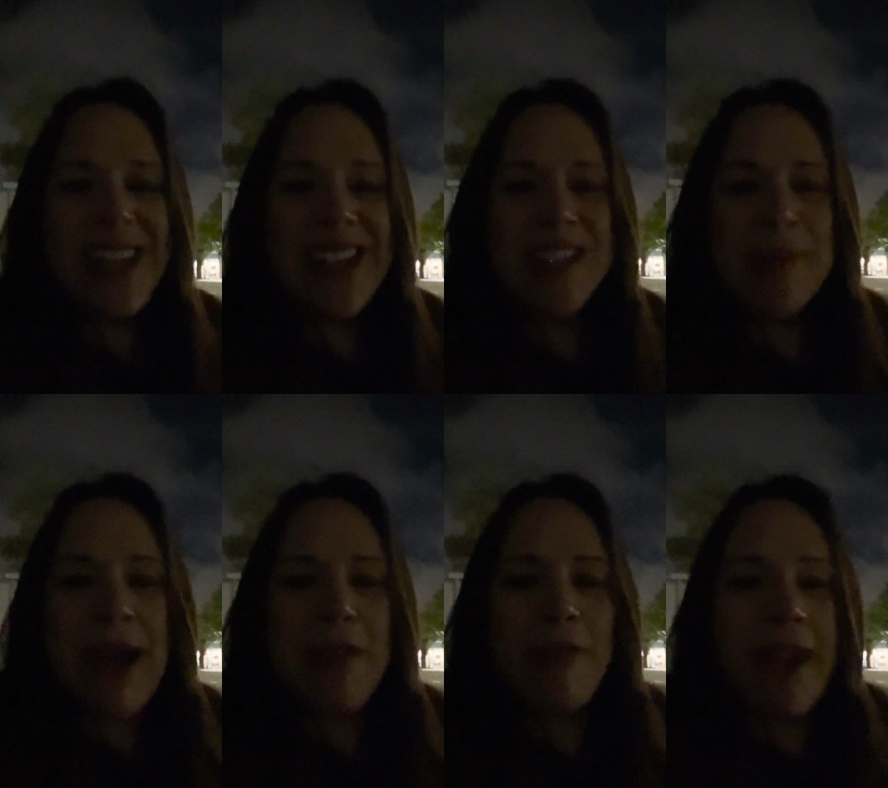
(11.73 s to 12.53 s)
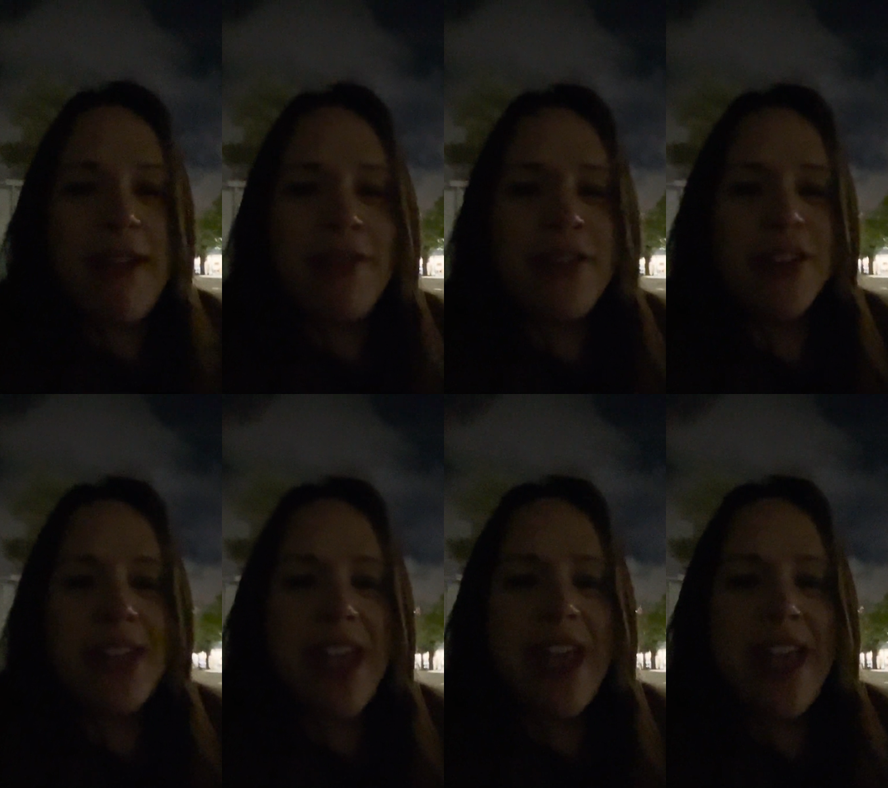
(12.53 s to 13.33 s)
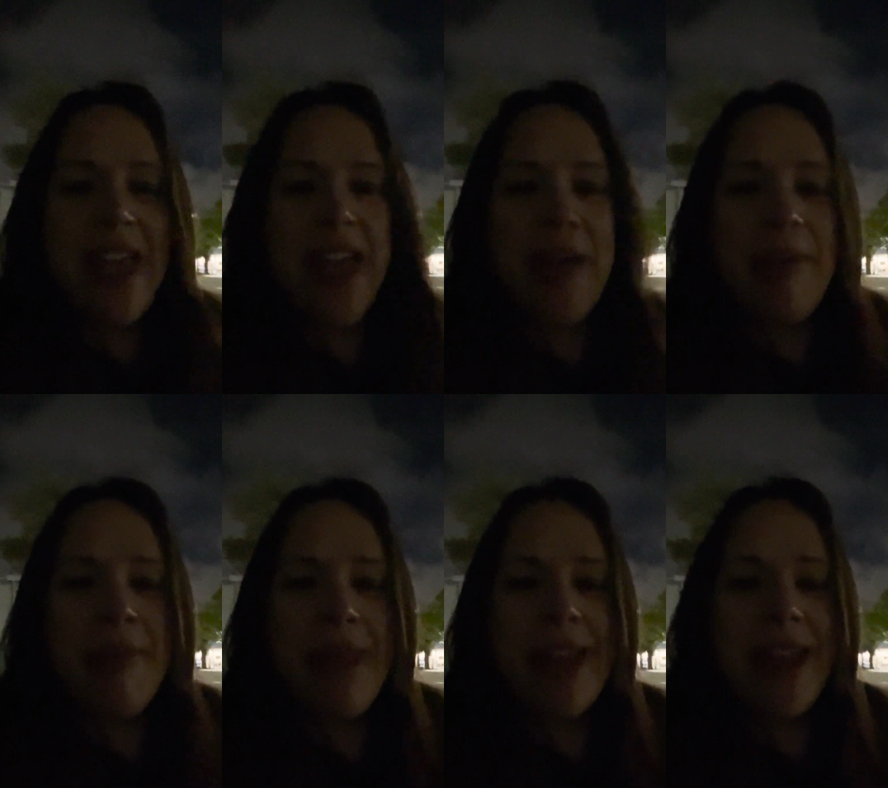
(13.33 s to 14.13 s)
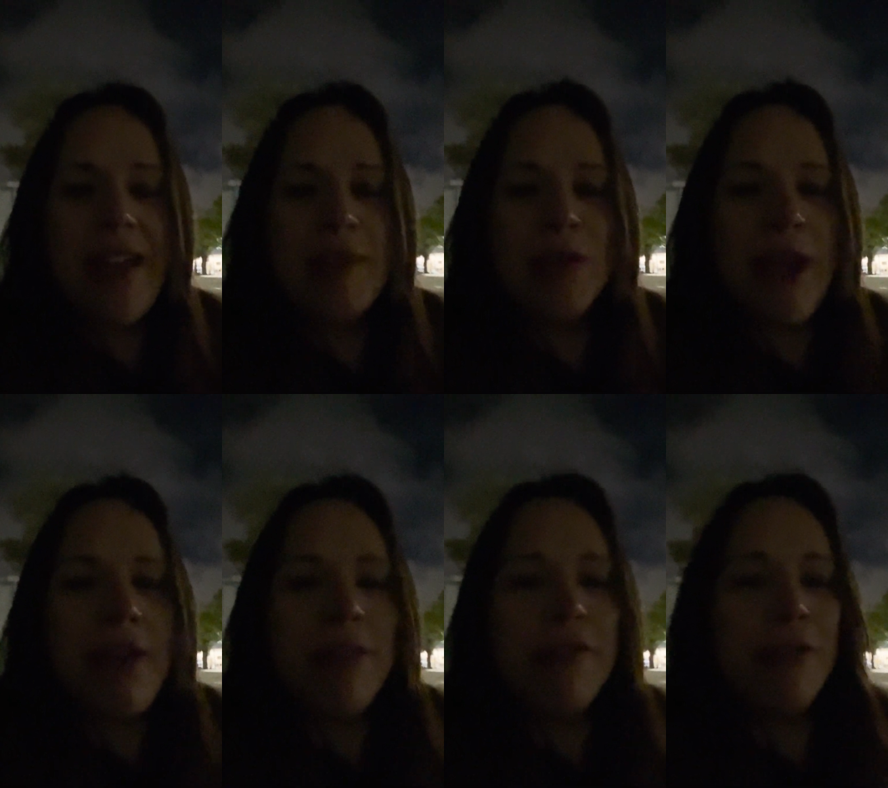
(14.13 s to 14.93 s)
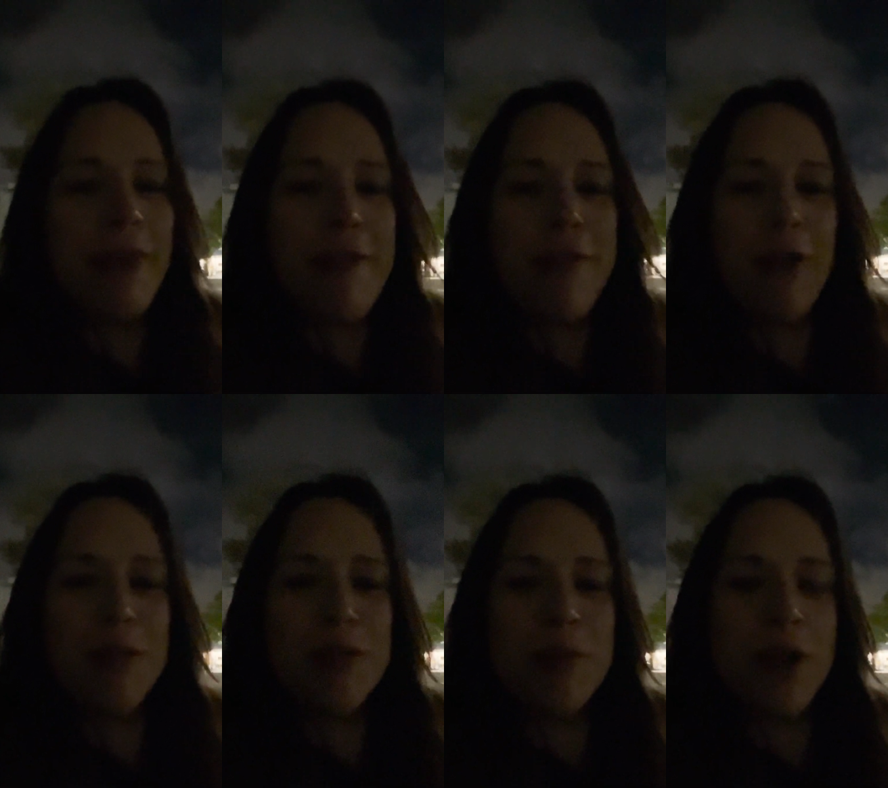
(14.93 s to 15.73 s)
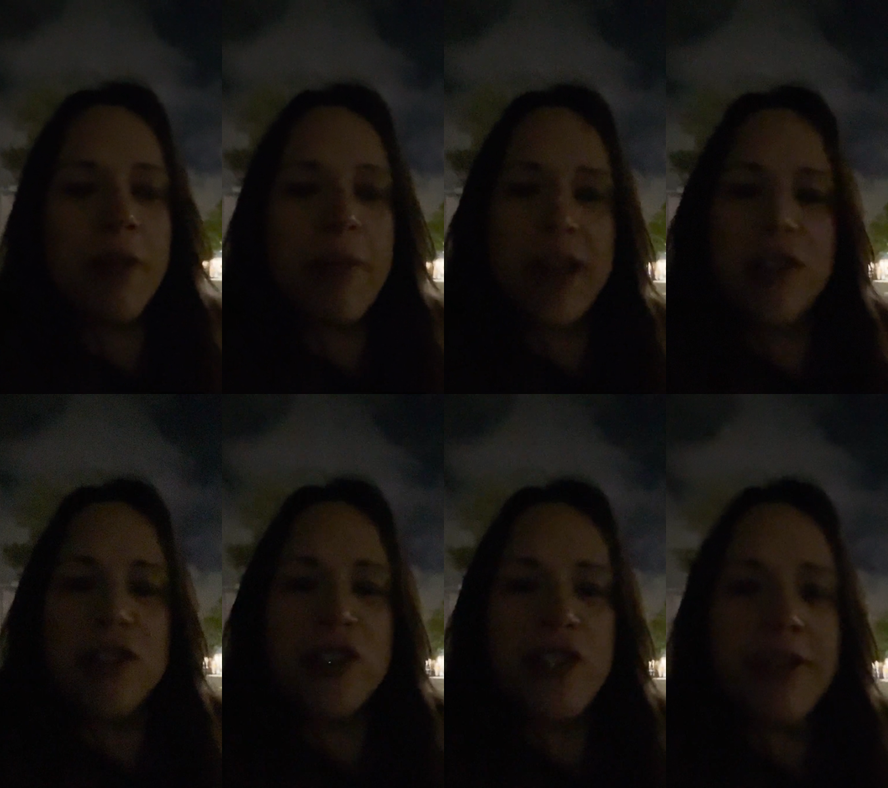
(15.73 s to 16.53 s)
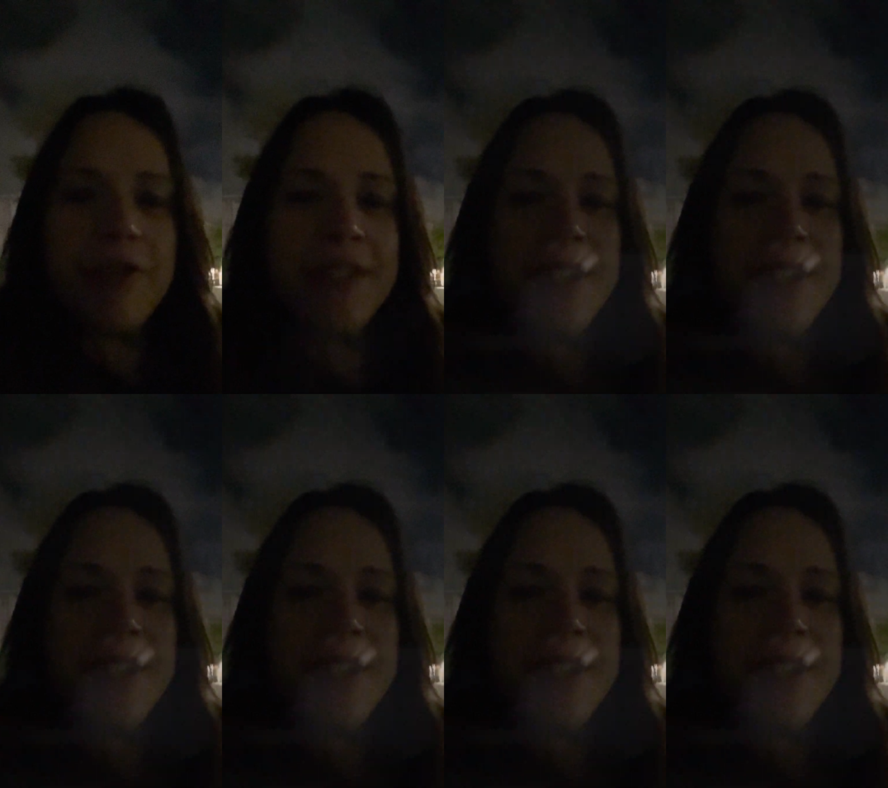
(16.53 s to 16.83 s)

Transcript: It's about 5:30 a.m. and I am arriving for my farmers market manager shift.